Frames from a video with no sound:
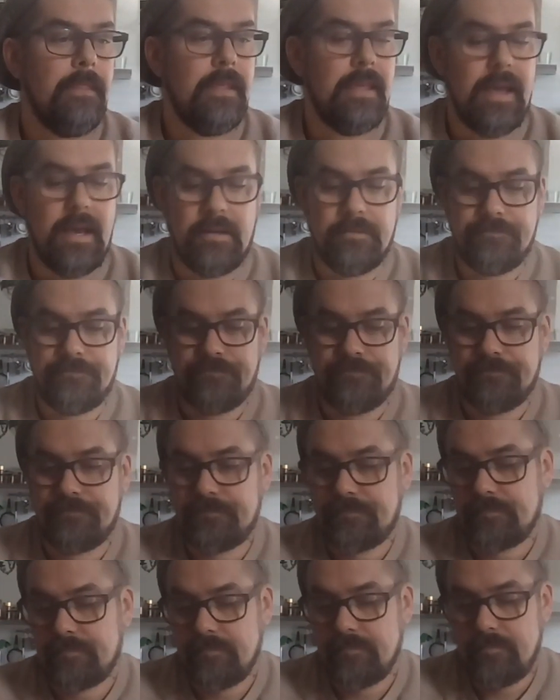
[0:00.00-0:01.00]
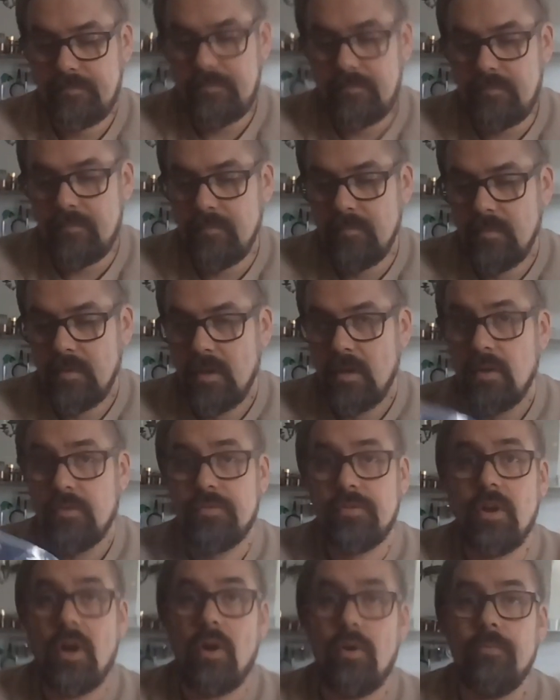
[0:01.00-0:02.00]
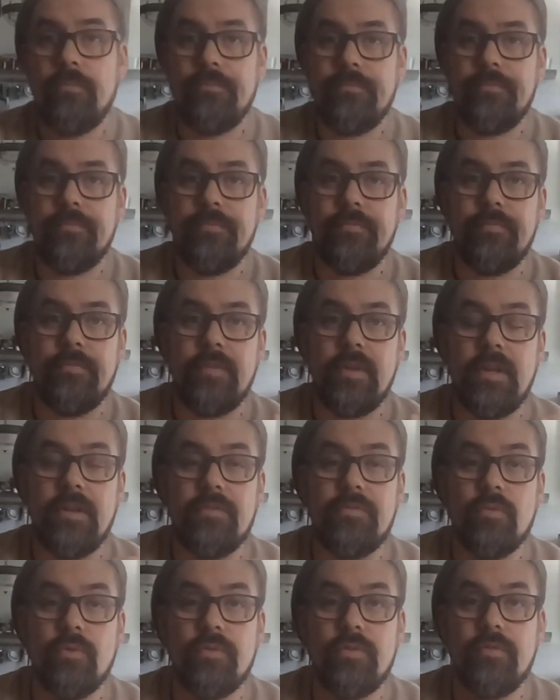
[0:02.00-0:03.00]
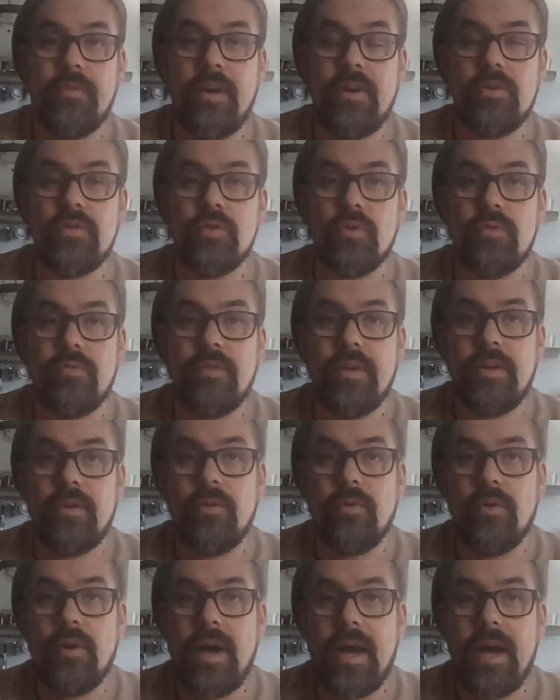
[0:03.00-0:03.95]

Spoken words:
Yeah. So, this was a very short video.